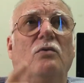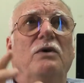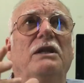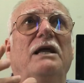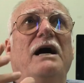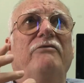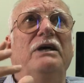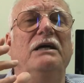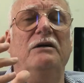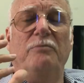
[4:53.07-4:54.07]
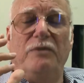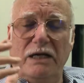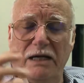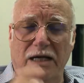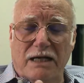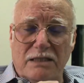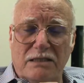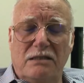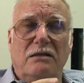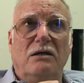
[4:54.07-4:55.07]
with having
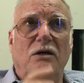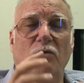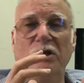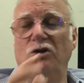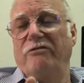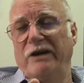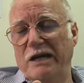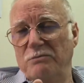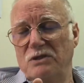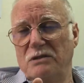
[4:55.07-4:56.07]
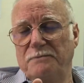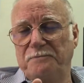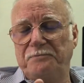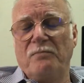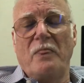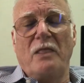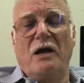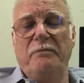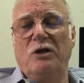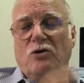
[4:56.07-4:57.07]
precast window frames.
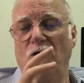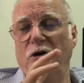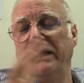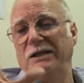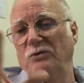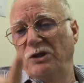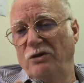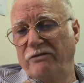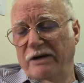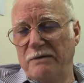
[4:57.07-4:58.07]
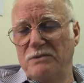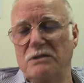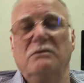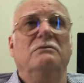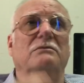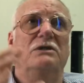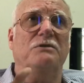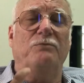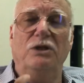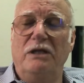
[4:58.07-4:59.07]
I mean concrete window frames.
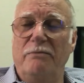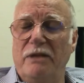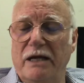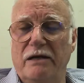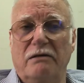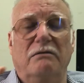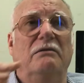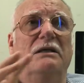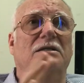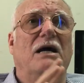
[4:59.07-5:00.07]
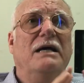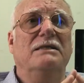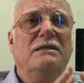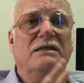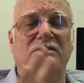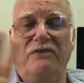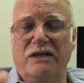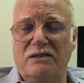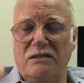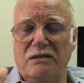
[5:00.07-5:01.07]
Just put them there. The size is
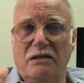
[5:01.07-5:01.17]
fixed.